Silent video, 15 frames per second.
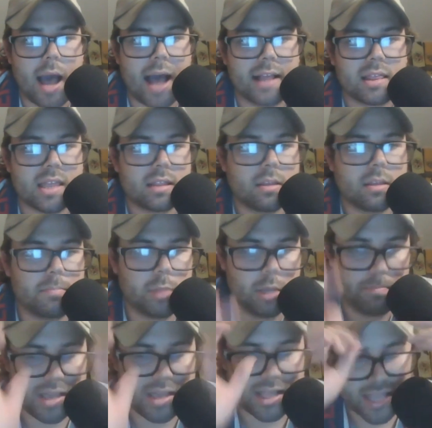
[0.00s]
I think the
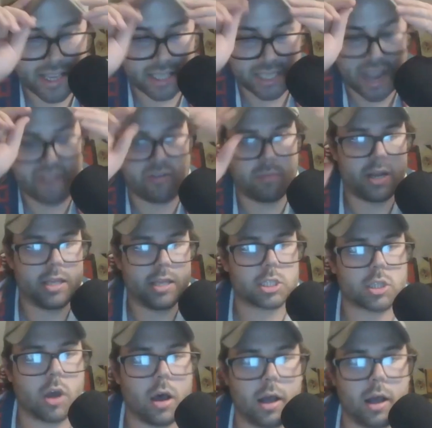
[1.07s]
the big thing is everybody
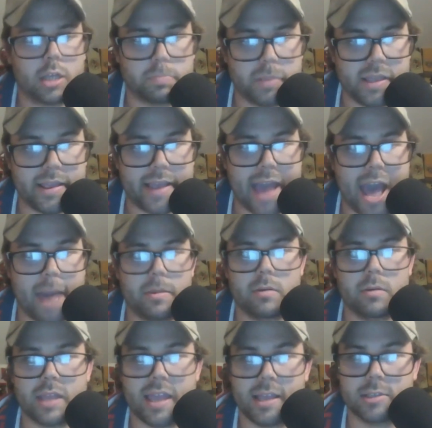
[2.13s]
saw us being happy
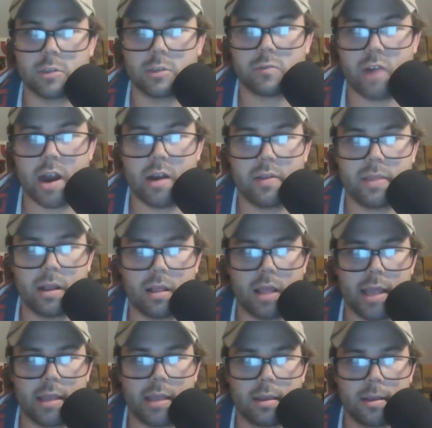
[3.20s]
with Jesus Ferreira and they're
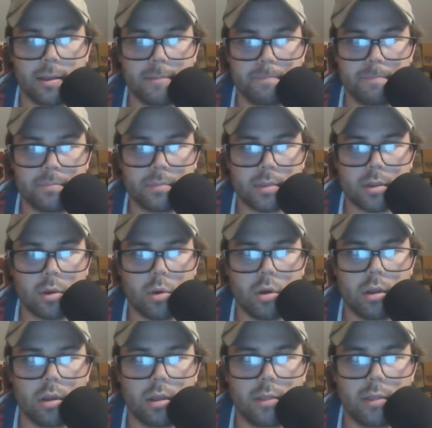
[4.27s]
like,
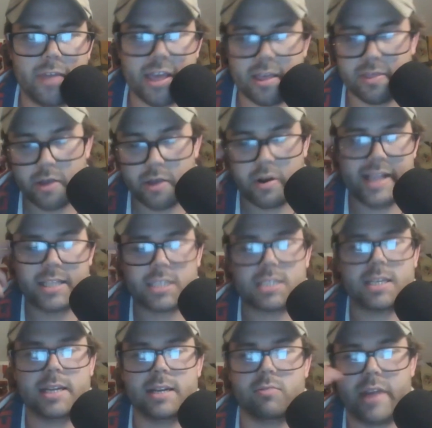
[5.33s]
they their
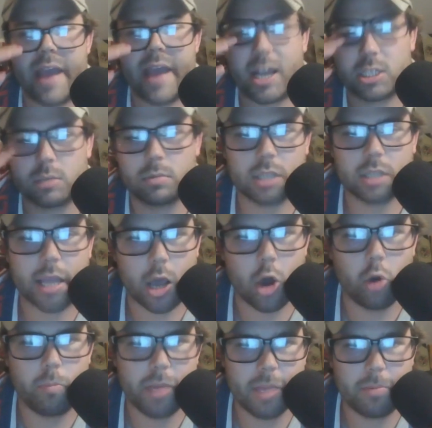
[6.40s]
instant reaction was like,
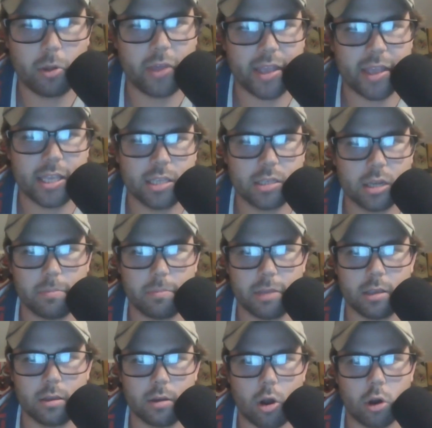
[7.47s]
"Oh, people think he's going to
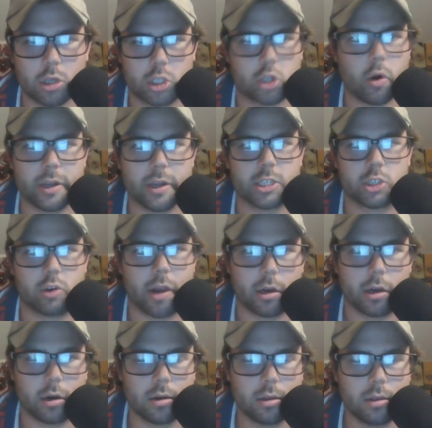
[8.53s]
be our starting striker."